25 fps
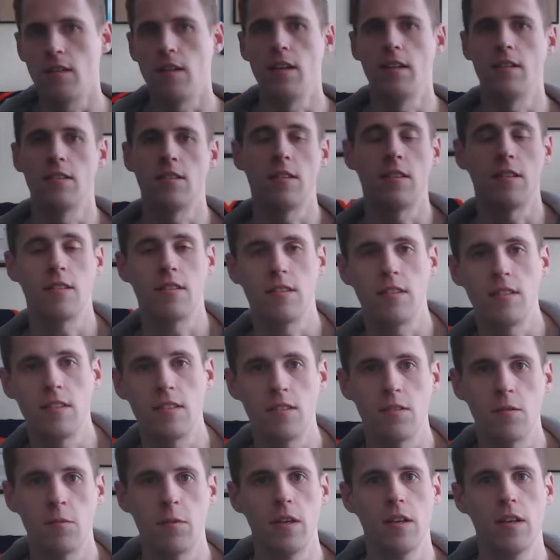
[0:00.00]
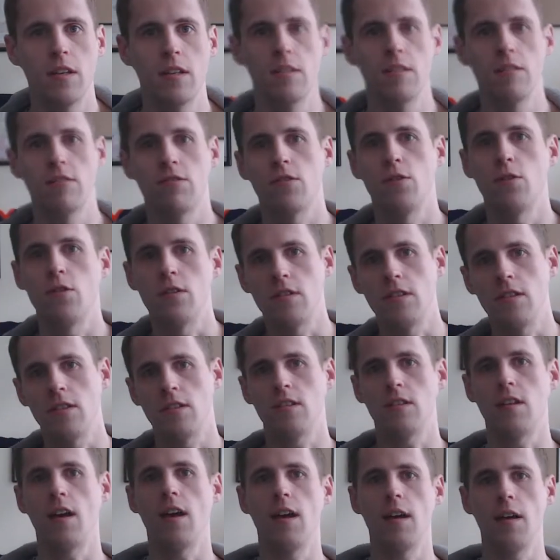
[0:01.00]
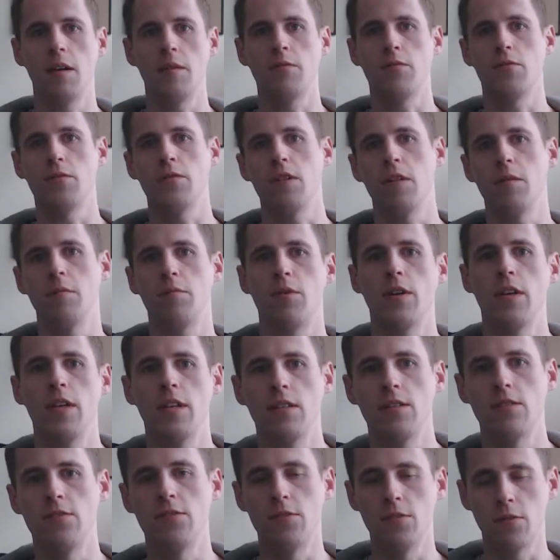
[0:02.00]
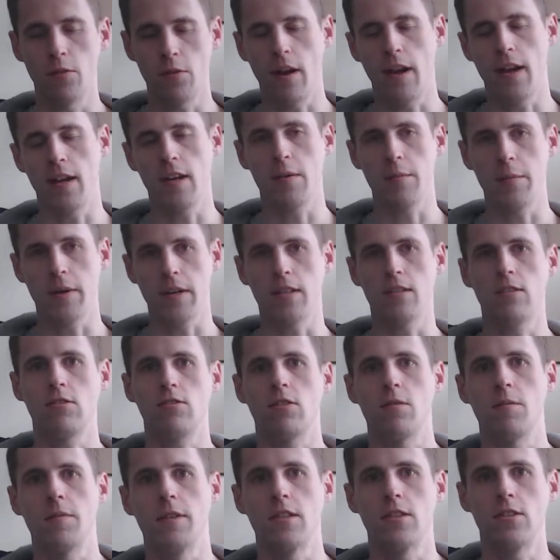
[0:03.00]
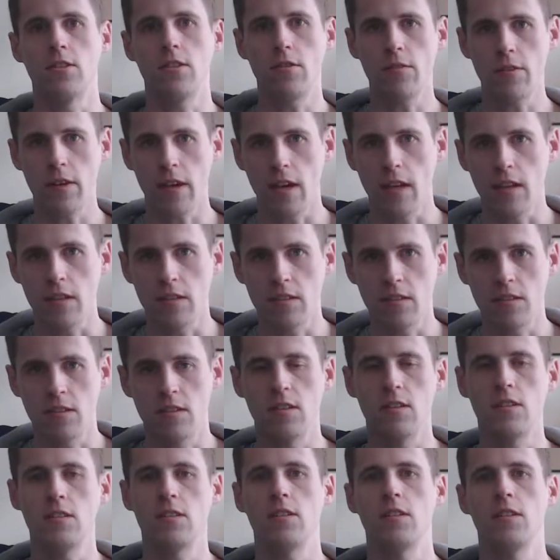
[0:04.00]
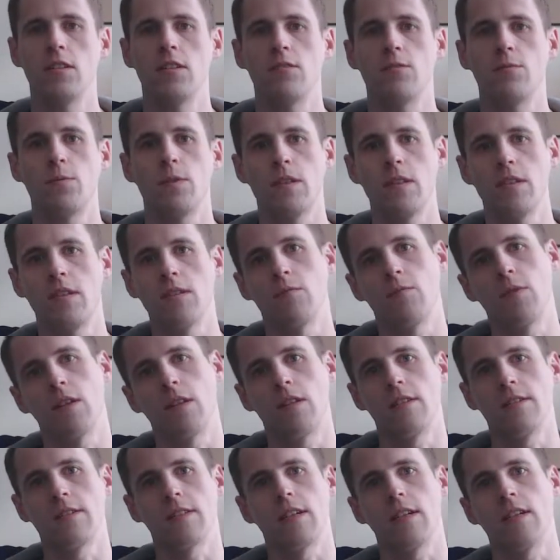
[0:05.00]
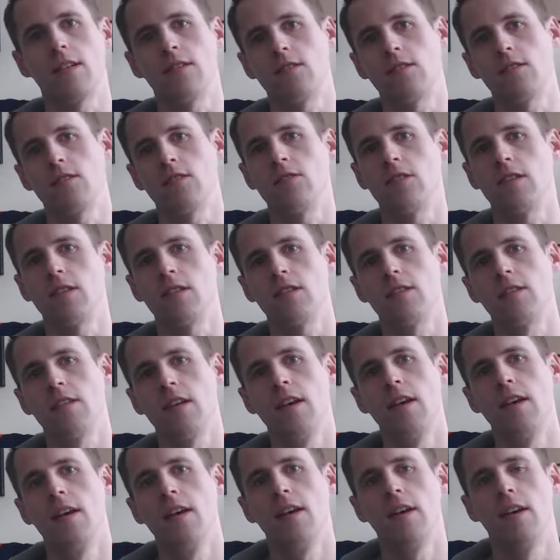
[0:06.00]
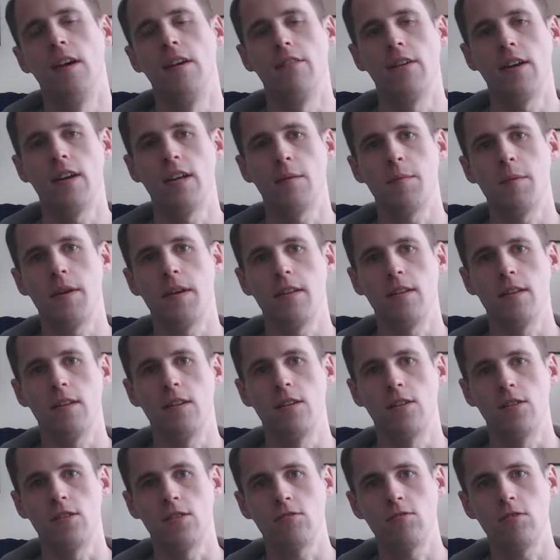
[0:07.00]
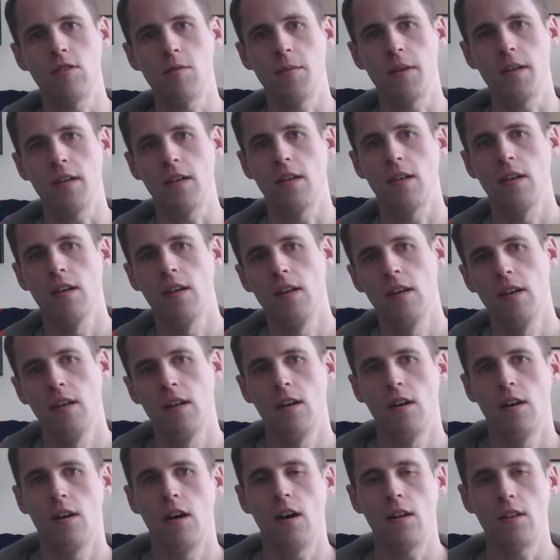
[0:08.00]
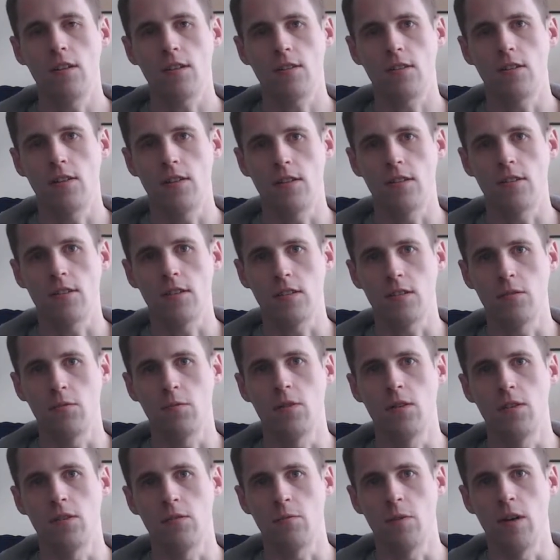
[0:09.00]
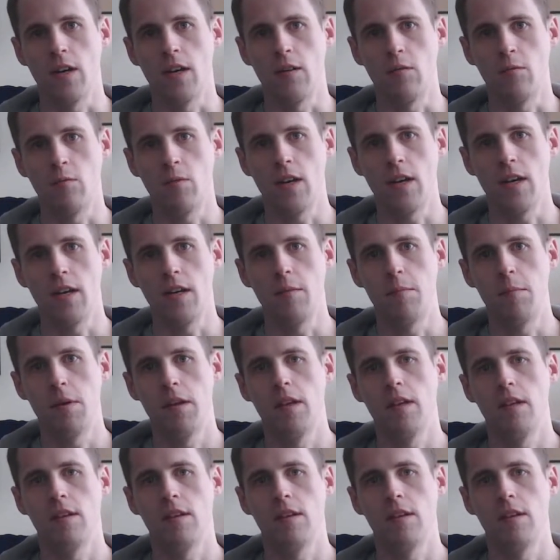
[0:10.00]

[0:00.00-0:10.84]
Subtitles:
And since it is the weekend, of course, it's time for a brand new anime streaming showcase, the series wherein we look at series of anime that are streaming all across the World Wide Web,